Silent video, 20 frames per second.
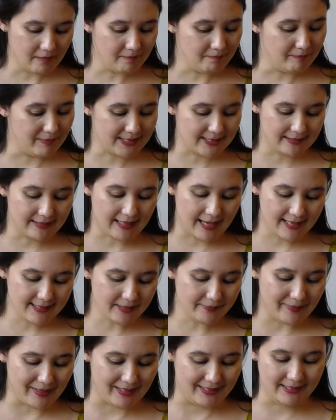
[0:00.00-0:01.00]
Miss Eliza
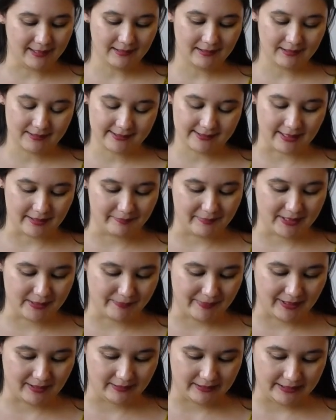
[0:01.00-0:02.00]
Bennet, said Miss
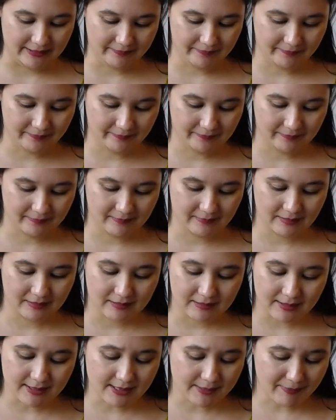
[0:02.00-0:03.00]
Bingley,
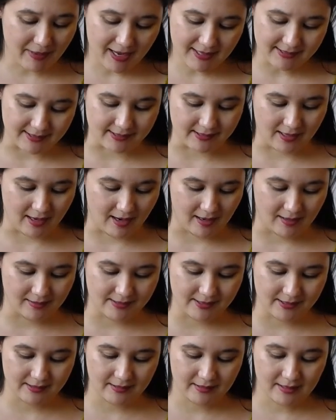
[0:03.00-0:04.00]
despises
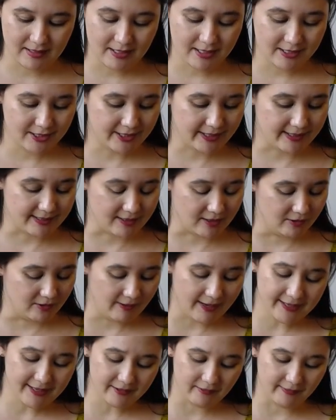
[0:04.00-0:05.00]
cards. She is a
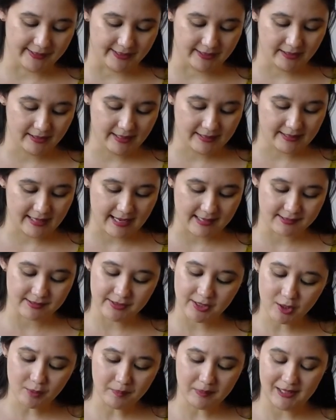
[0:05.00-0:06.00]
great reader and has
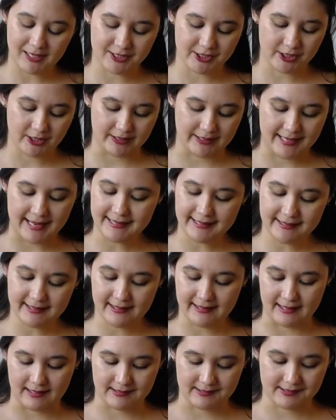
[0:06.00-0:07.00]
no pleasure in
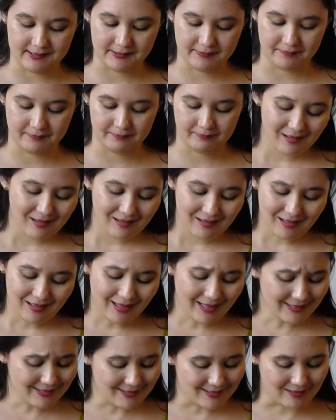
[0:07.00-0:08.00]
anything else.
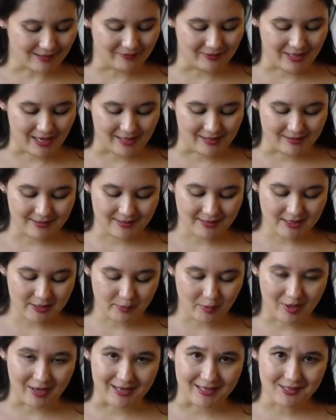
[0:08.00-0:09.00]
I deserve neither such
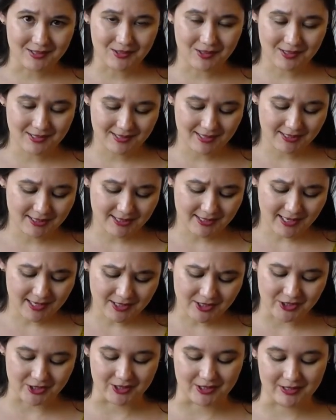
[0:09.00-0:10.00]
praise nor such
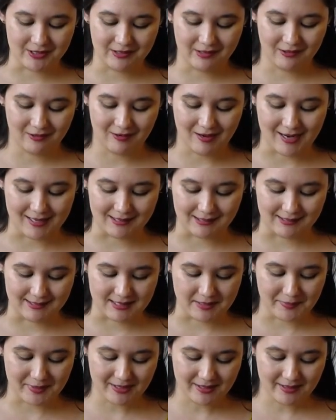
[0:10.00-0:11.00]
censure, cried
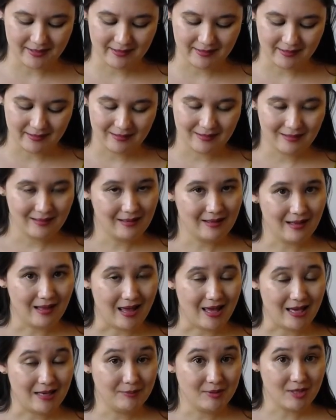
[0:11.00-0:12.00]
Elizabeth.
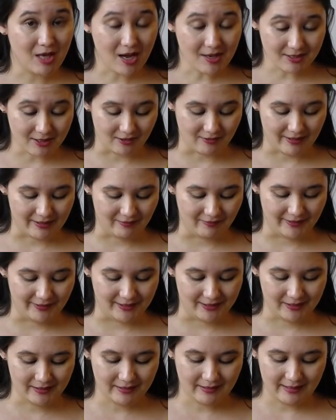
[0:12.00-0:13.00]
I am not a great
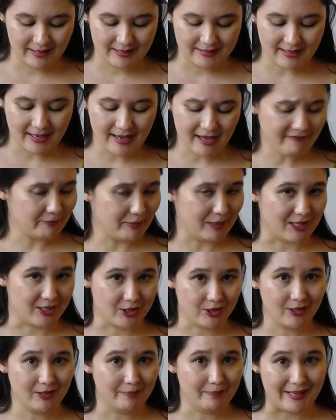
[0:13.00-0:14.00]
reader, and I have
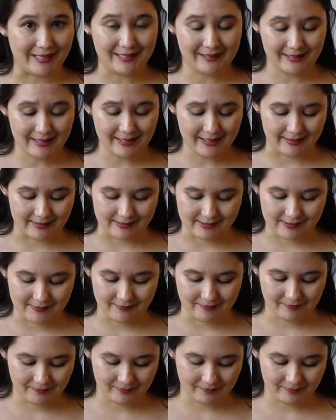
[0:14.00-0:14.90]
pleasure in many things.